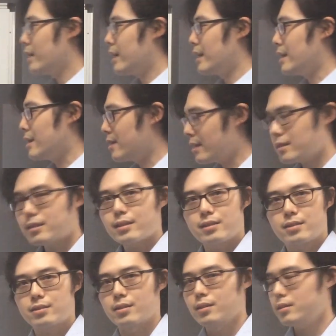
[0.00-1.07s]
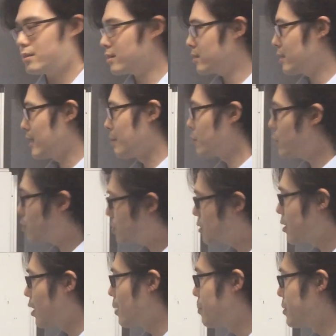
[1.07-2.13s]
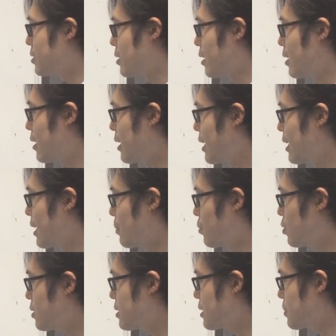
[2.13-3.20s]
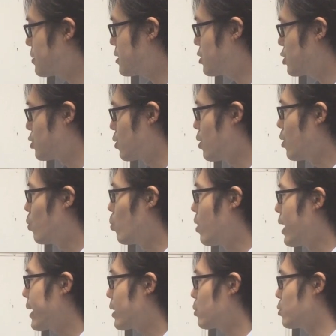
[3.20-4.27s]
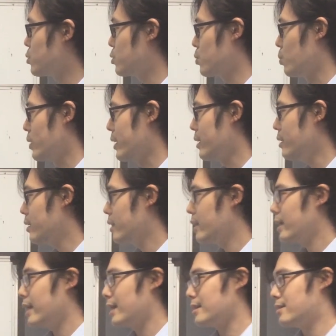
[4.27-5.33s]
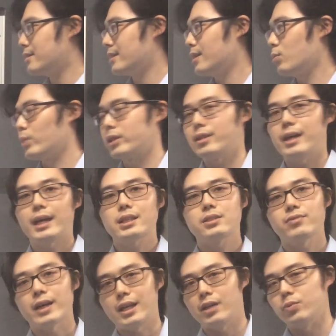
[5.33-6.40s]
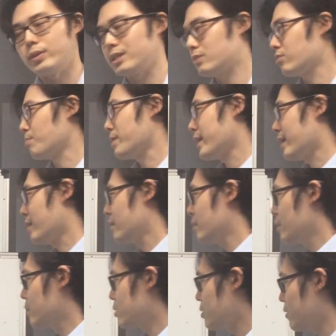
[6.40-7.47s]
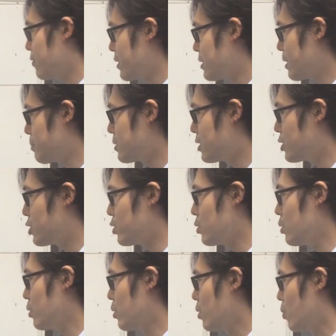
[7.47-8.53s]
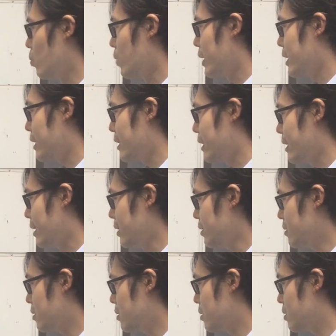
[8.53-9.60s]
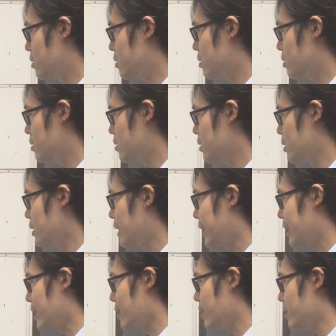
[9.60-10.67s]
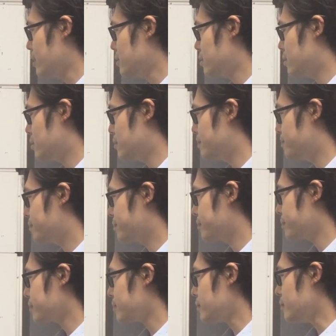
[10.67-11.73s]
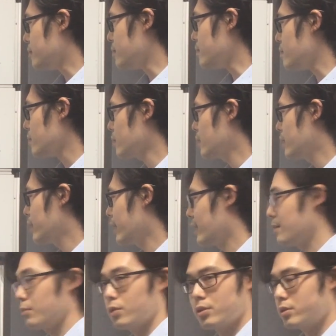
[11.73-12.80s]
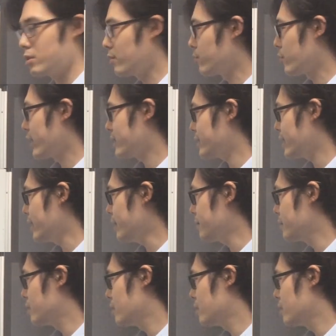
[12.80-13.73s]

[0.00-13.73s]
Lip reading: In this instance, I'm going to do the opposite, and I'm going to substitute y equals to 1 and see what the x value is from there. So if I substitute 1 in here, I get this, and I'm going to solve for x here.